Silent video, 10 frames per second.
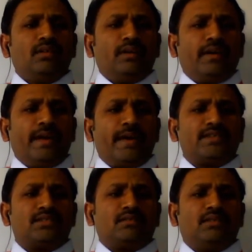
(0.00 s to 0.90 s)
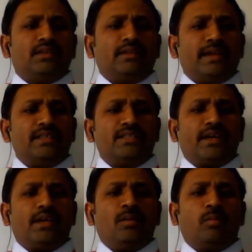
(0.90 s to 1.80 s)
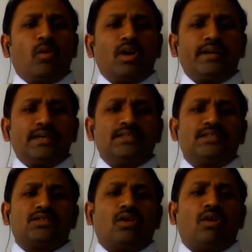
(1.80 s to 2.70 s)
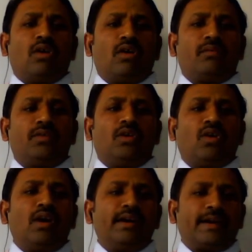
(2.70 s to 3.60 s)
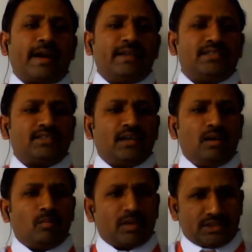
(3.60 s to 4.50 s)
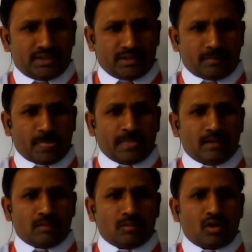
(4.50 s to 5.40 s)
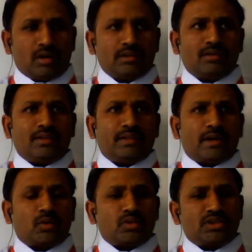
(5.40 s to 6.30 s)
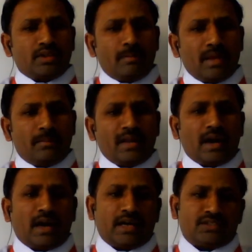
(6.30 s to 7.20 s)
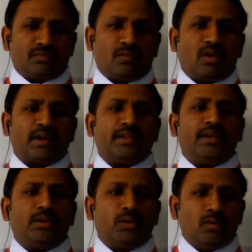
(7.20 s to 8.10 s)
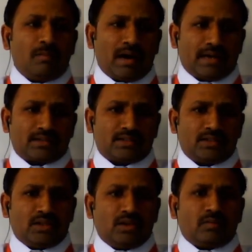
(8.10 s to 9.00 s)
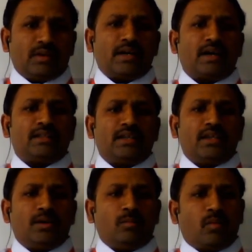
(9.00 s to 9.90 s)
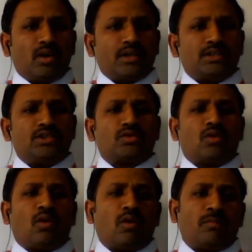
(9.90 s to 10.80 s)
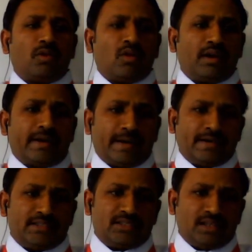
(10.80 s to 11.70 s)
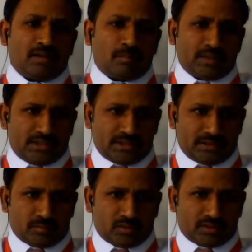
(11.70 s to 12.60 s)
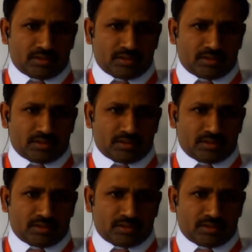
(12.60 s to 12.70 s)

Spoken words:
next, that is the importance of non-traditional machining. For that question may be asked for the 2 marks. What are the importance of non-traditional machining process?